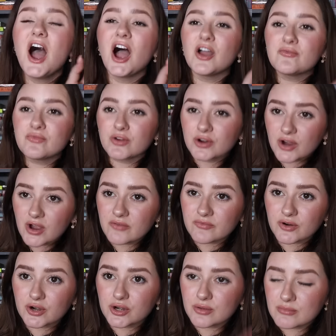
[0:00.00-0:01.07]
I've
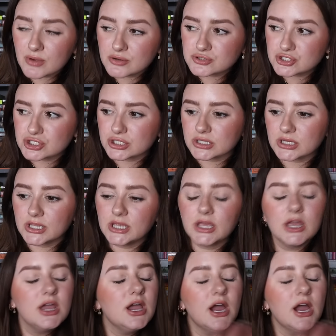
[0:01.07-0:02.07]
recovered emotionally.